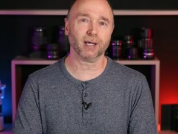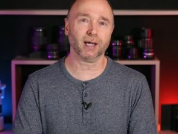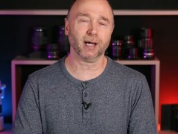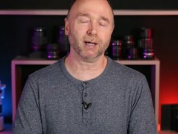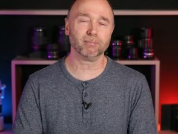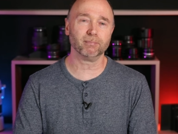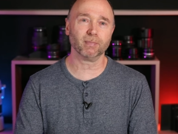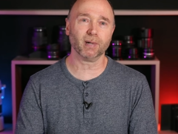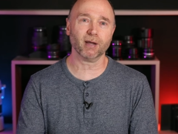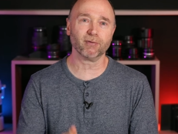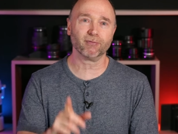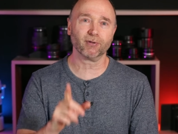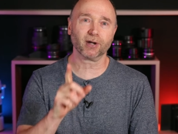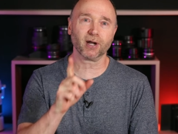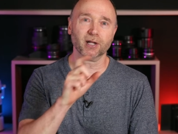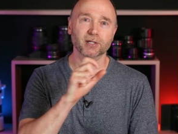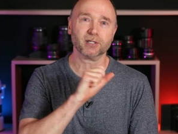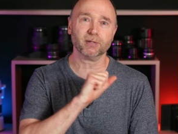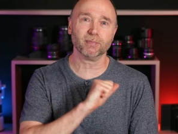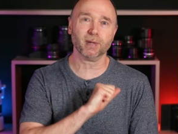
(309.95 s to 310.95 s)
Um, I
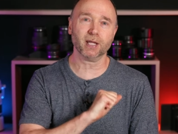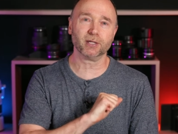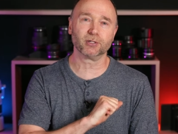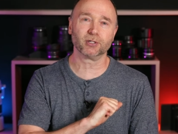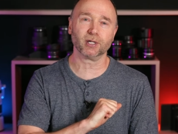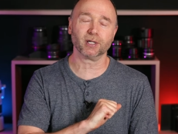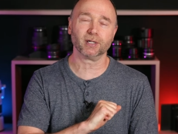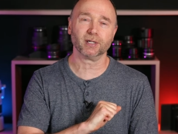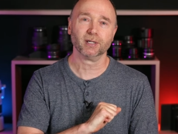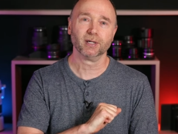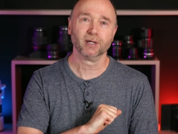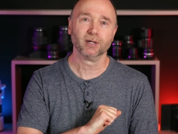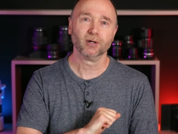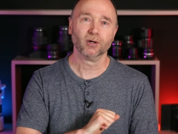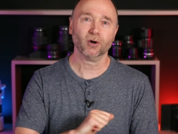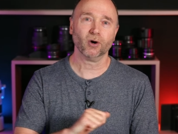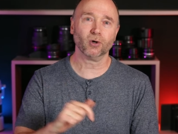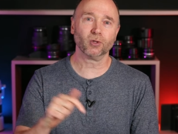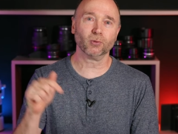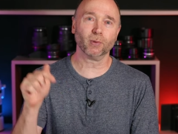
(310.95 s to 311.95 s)
forgot to mention,
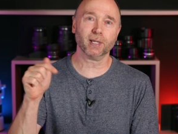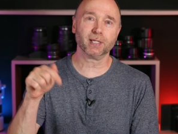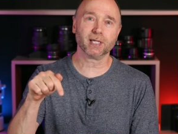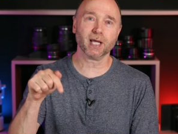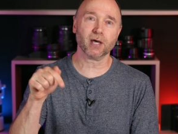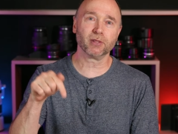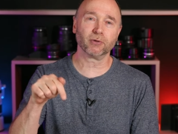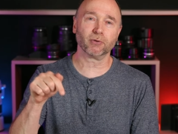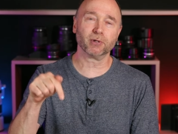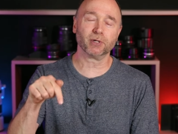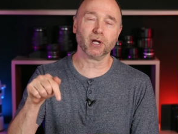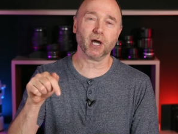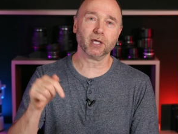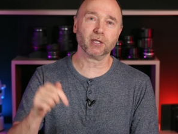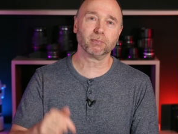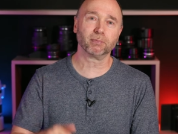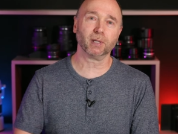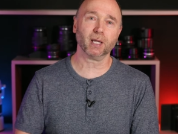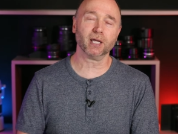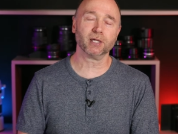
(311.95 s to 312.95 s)
all the way down there in
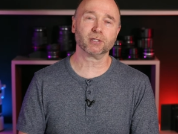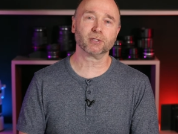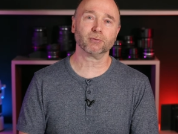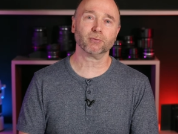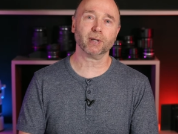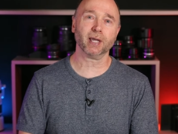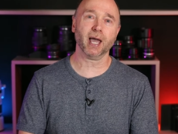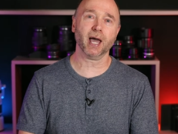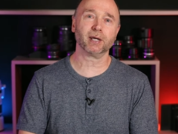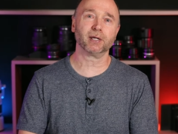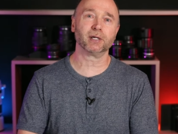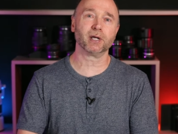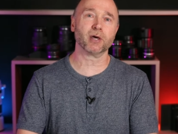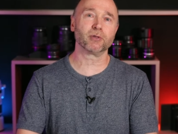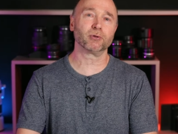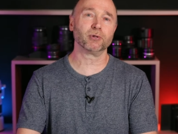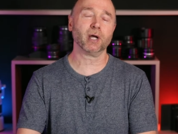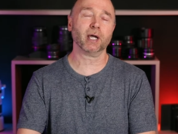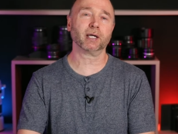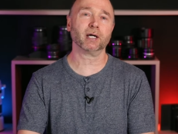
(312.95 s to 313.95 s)
ninth place, we had
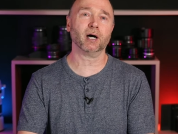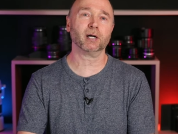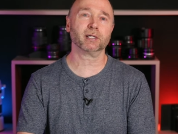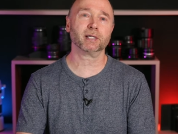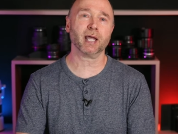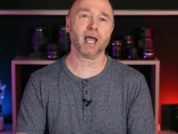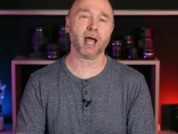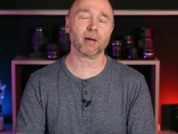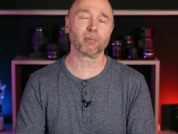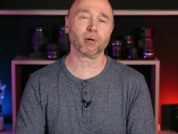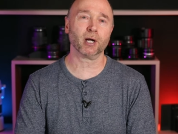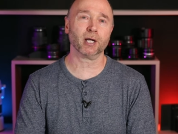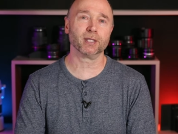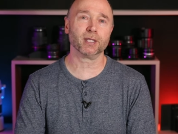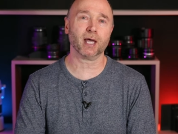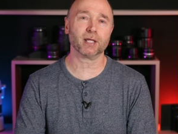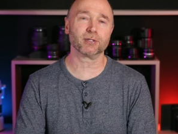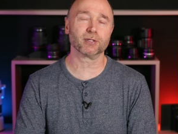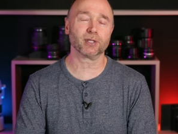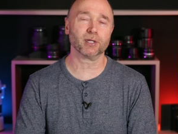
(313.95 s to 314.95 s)
another Nikon camera, and
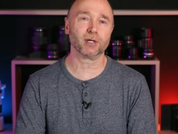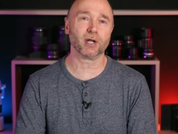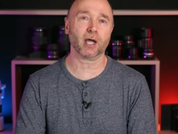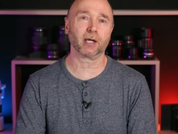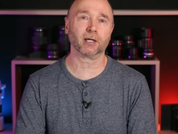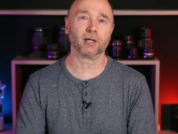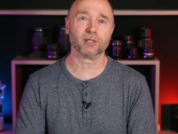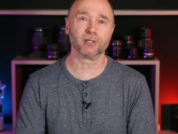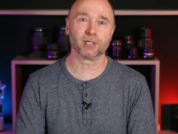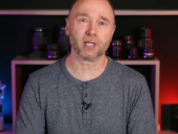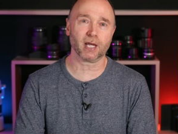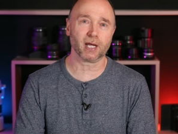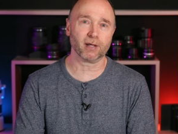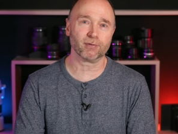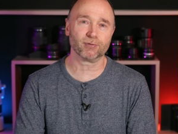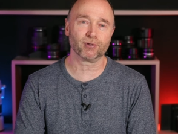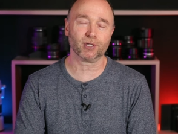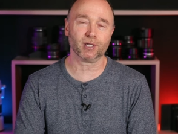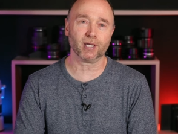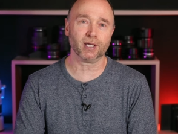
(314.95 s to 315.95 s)
that's the Nikon Z
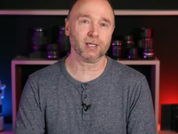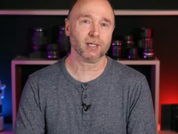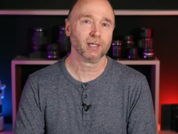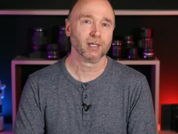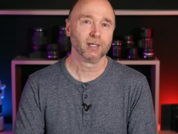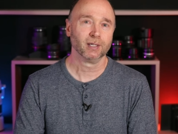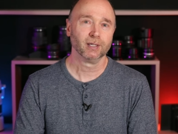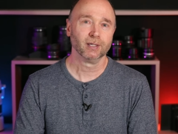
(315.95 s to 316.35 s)
F C.